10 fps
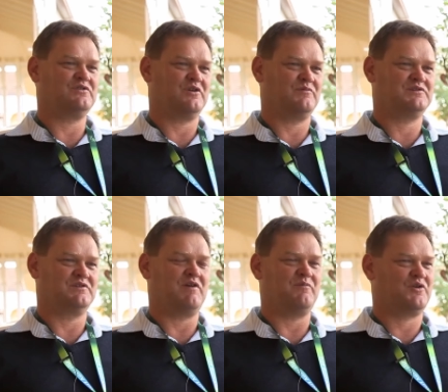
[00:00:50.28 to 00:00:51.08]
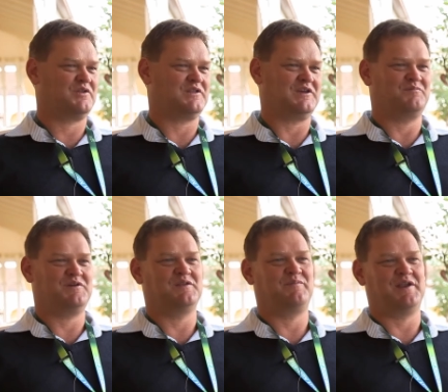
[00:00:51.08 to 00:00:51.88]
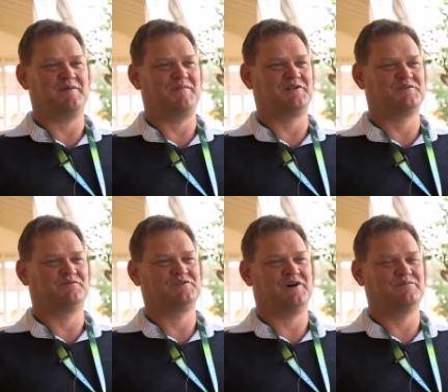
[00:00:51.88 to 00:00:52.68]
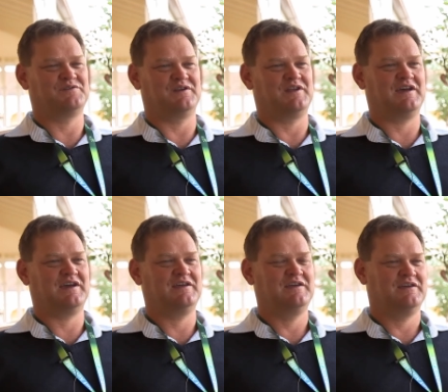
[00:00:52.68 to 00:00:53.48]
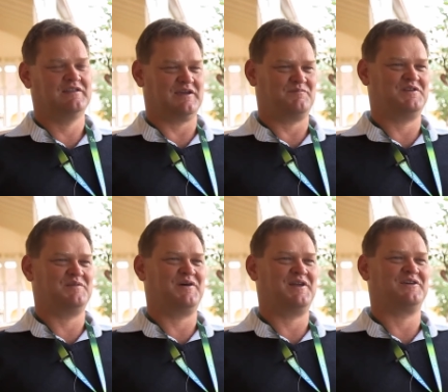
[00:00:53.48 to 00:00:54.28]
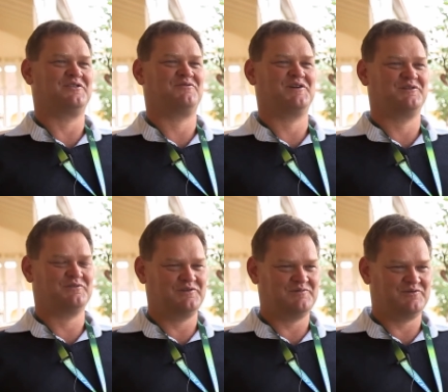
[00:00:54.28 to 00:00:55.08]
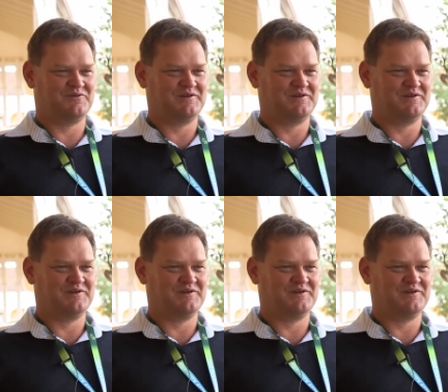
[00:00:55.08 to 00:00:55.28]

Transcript: they're autonomous and robotic, they can be in the paddock multiple times in a day. They can be in the paddock at 3 o'clock in the